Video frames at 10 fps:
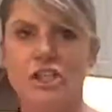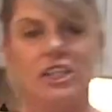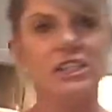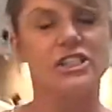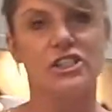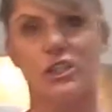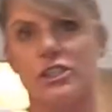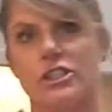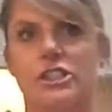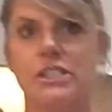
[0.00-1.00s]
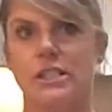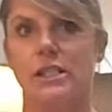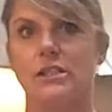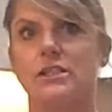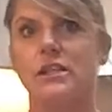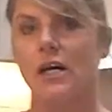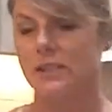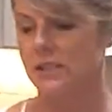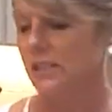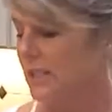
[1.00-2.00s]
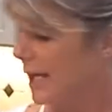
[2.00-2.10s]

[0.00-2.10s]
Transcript: sauce is an Argentinian sauce,